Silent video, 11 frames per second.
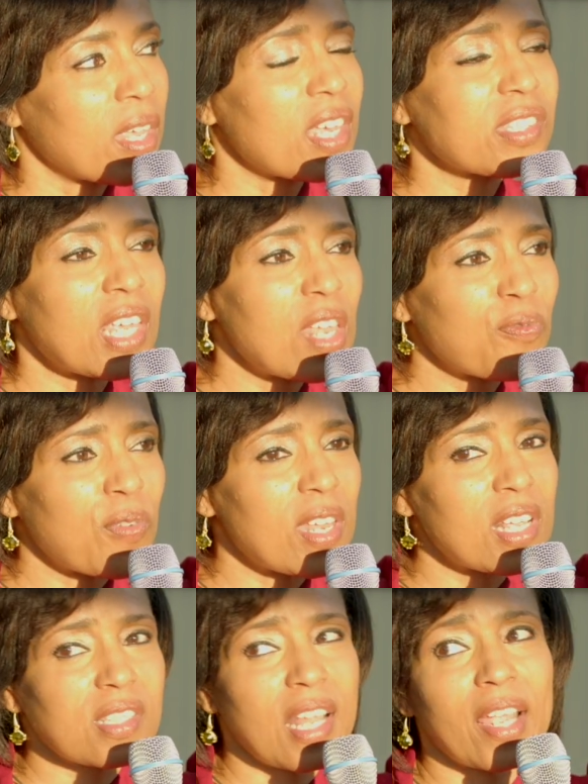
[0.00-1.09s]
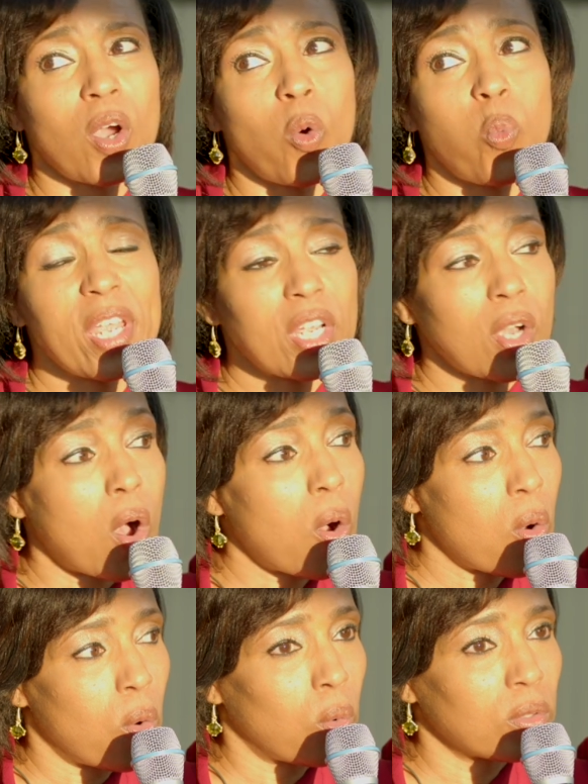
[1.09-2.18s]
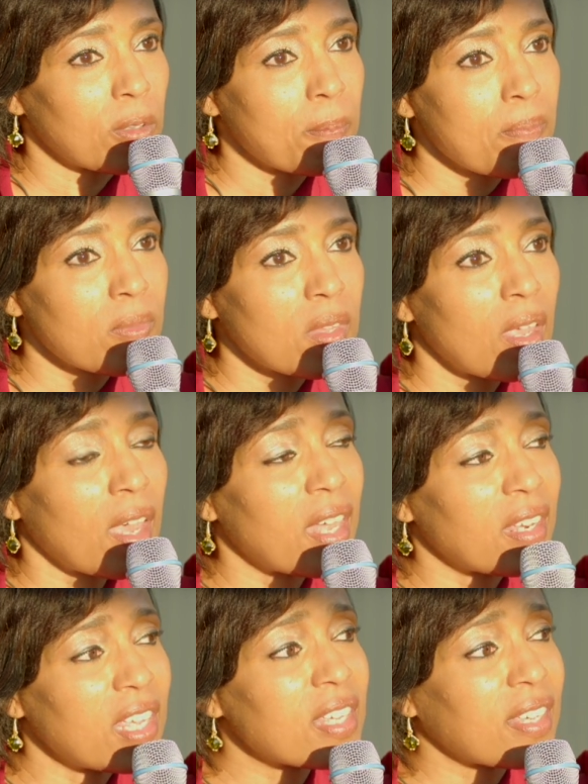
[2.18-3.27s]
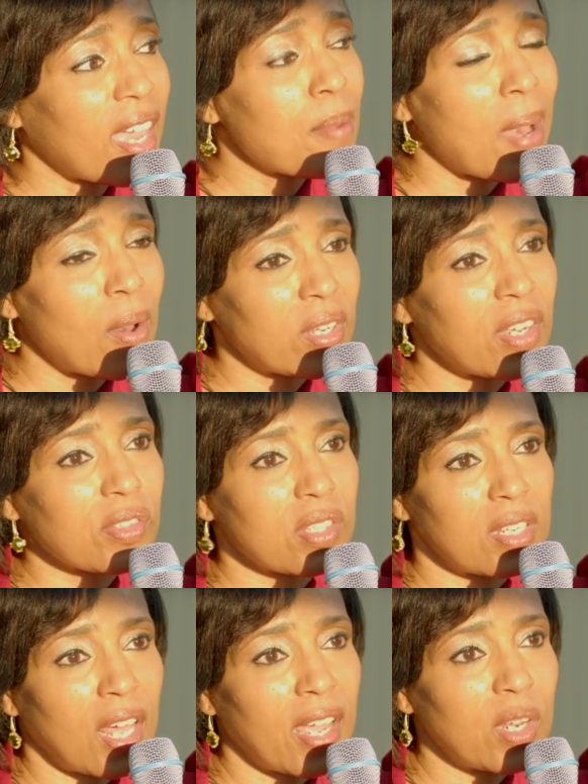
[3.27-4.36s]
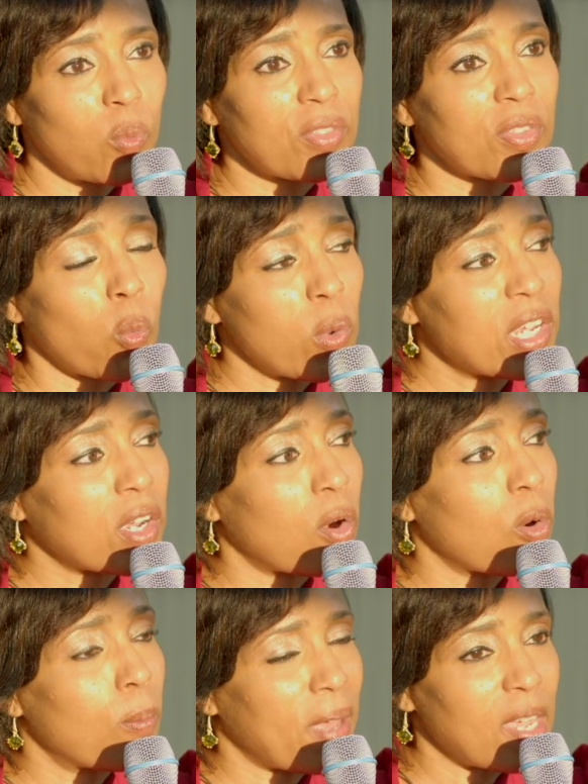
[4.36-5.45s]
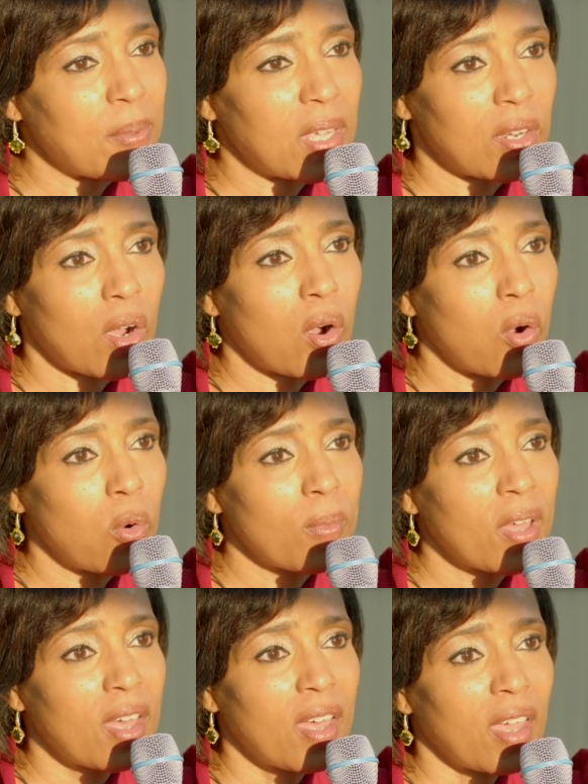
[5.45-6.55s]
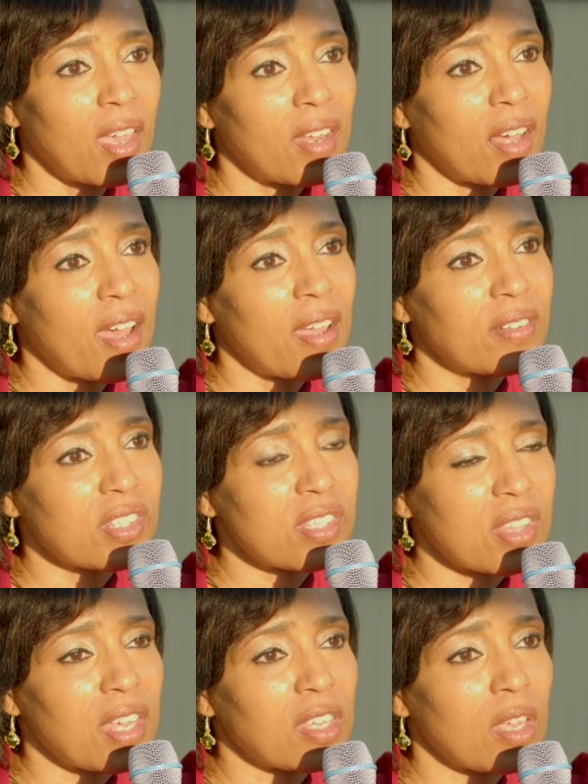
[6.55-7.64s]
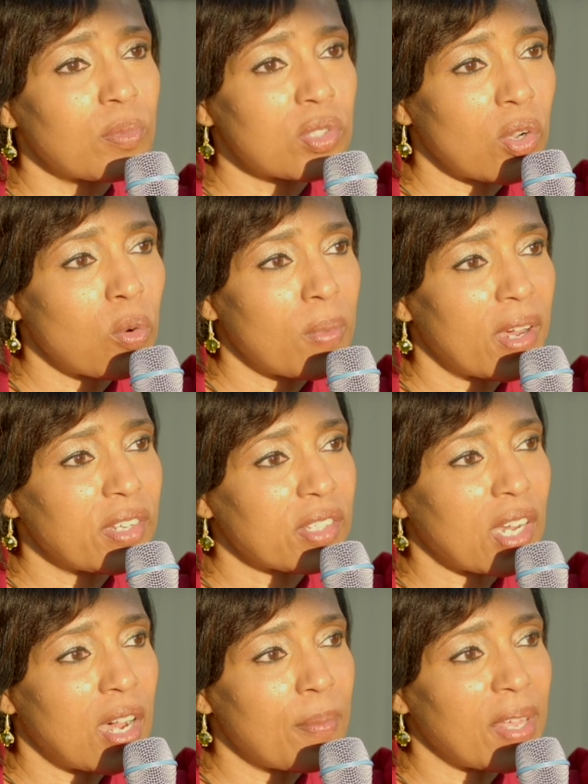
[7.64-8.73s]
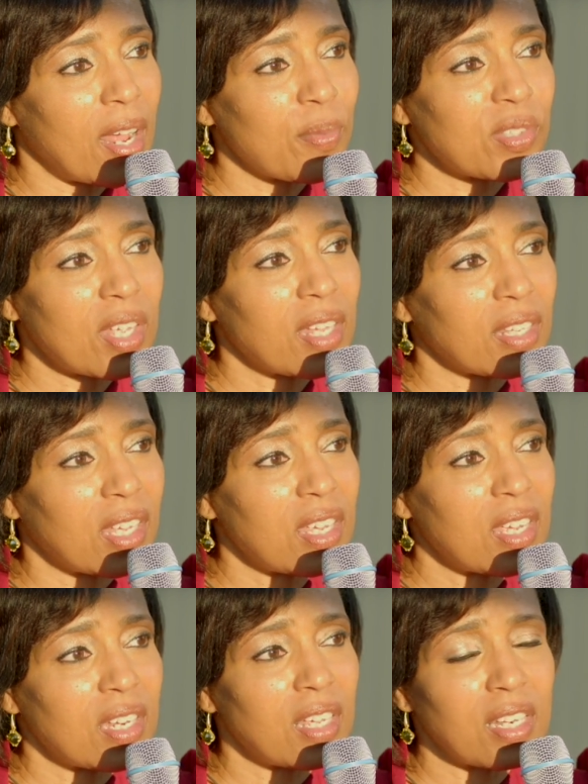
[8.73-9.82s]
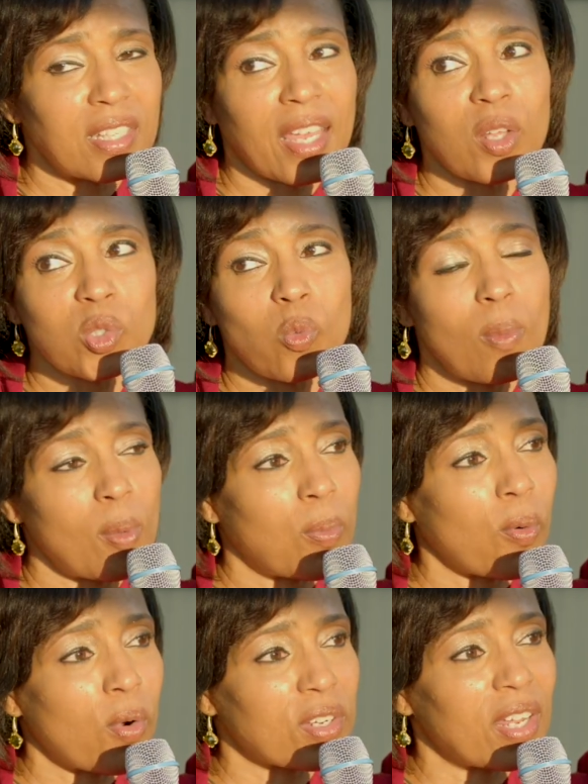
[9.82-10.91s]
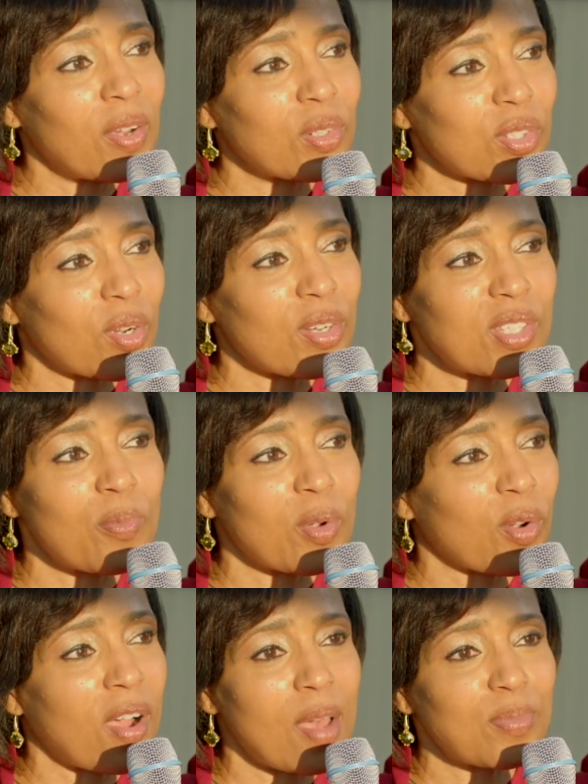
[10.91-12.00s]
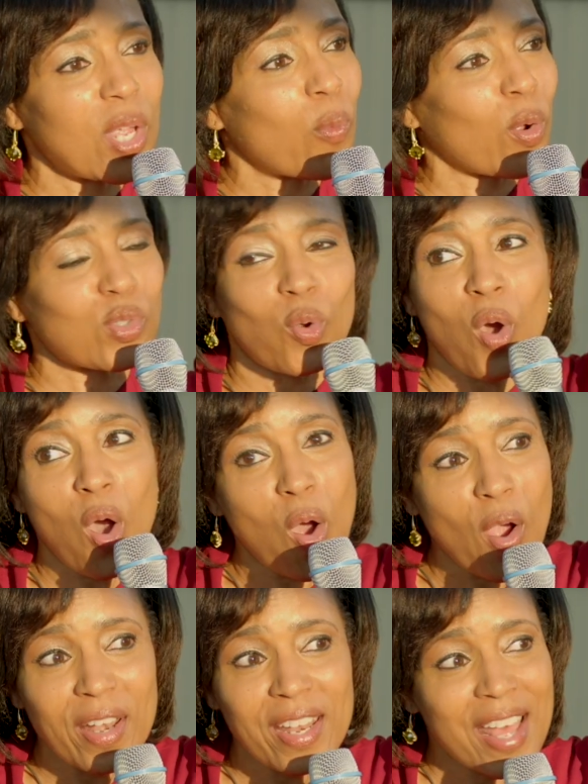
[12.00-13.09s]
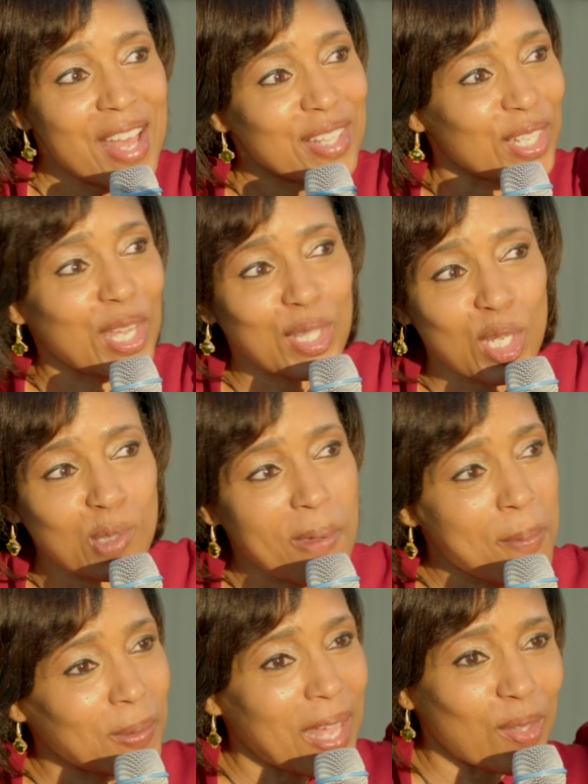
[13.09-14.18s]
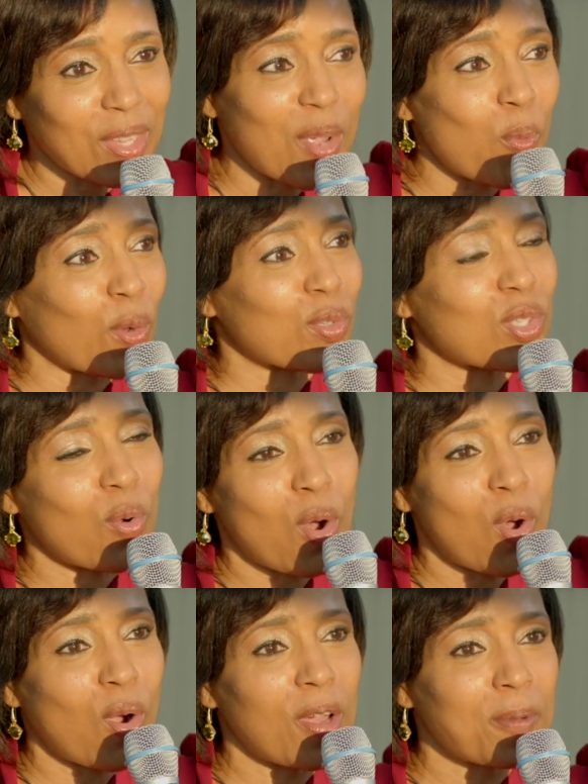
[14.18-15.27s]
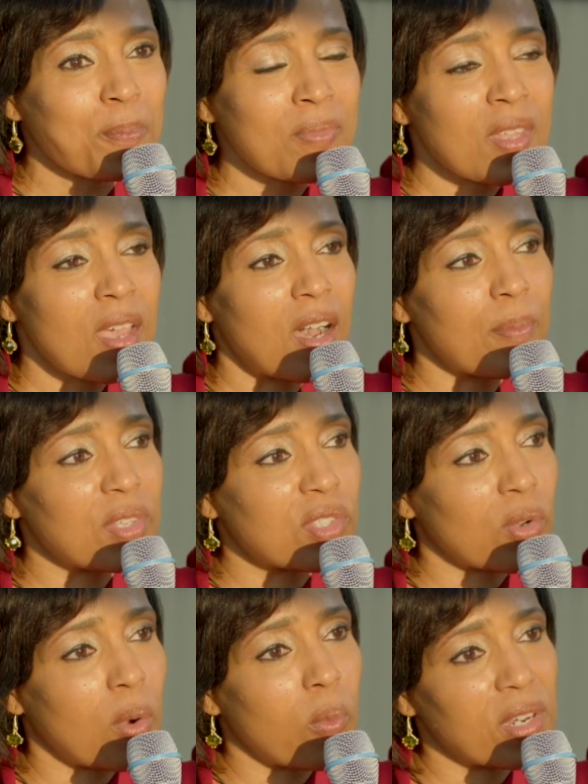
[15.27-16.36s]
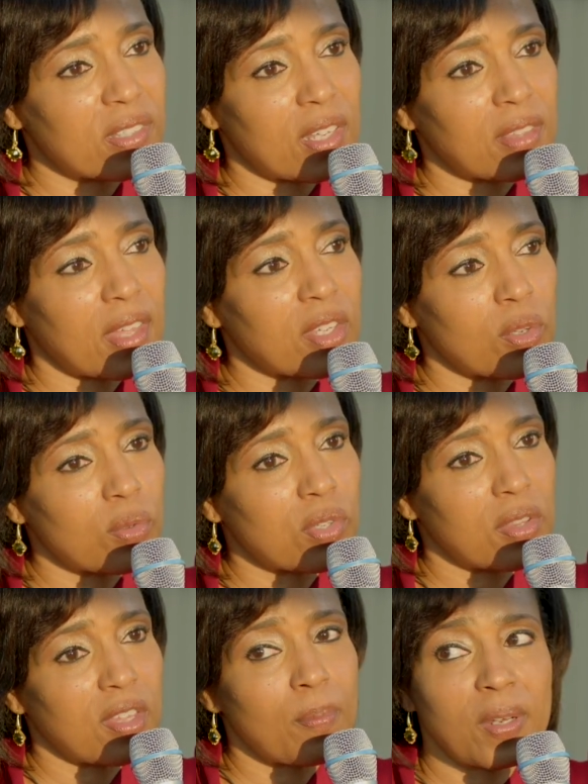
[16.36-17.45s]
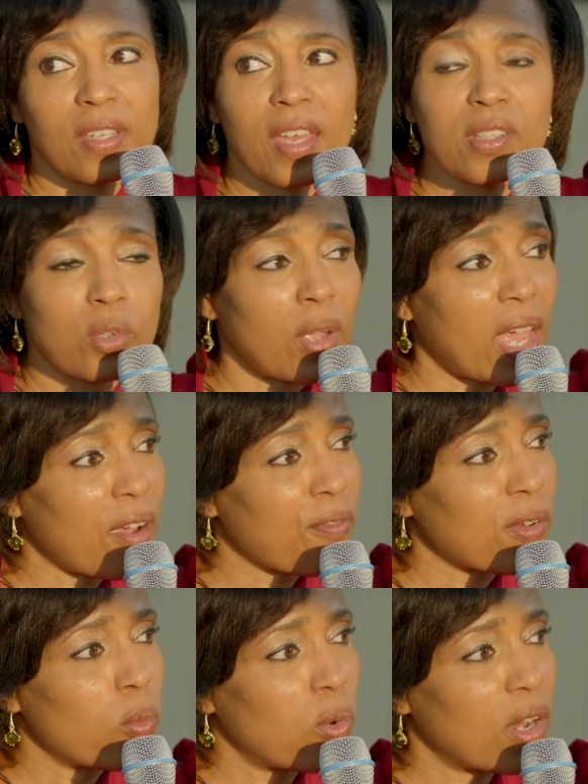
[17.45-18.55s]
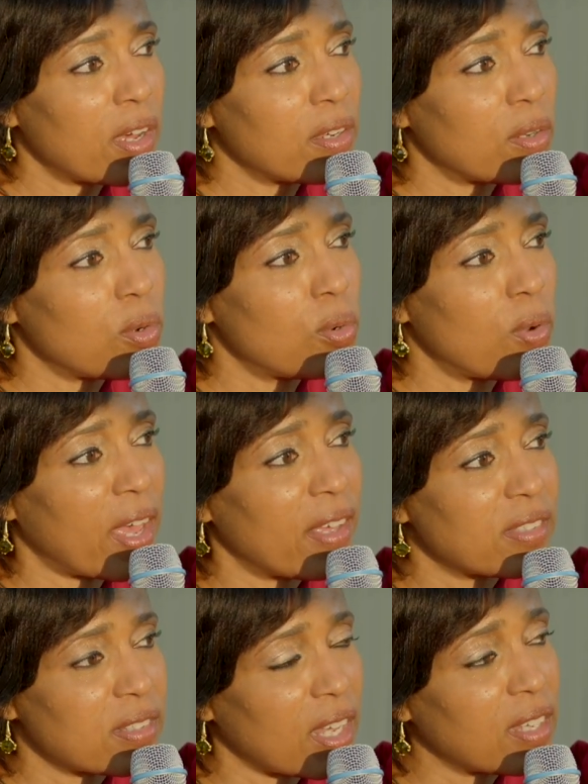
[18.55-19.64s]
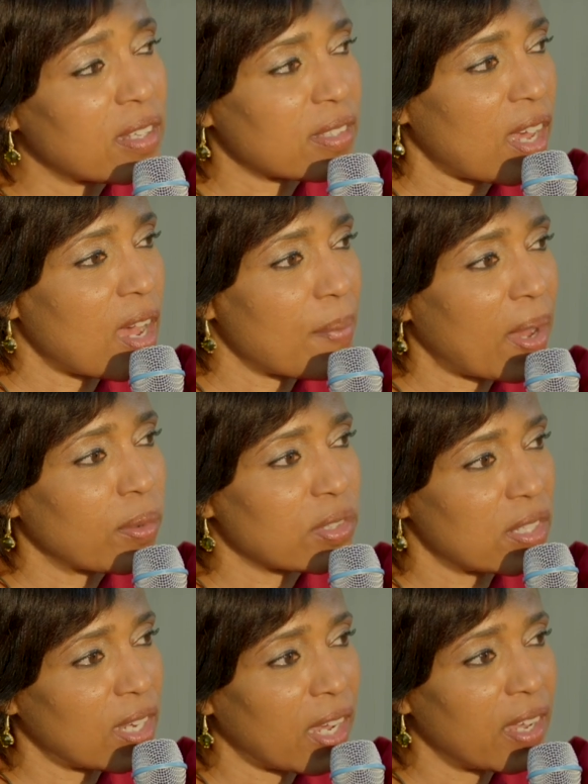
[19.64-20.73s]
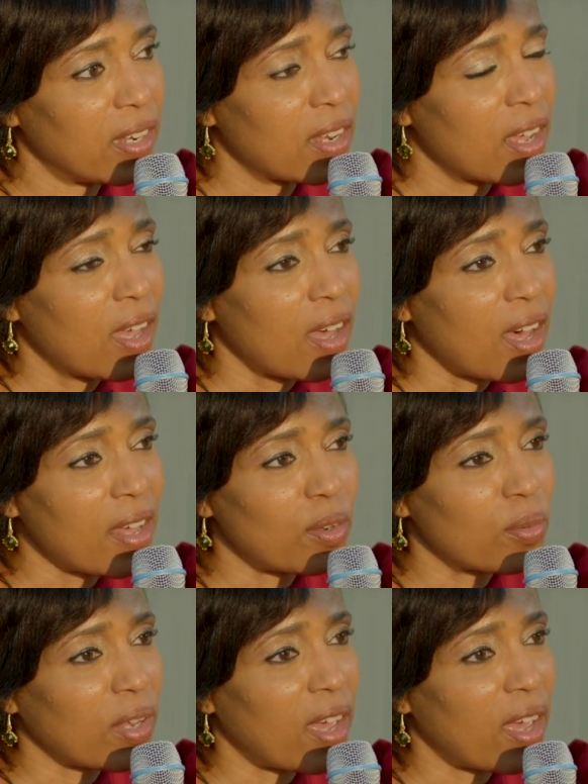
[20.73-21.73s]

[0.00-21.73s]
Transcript: his infant is like a week old, and he came out here tonight with a week-old baby at home. And I just thank him so much. And I was saying that he and Councilwoman Porter, they're going to charge them with crimes. They work so hard. Put these people out. They work so hard. And so I want to say thank you to them. But again, to everyone who has taken time out tonight, I don't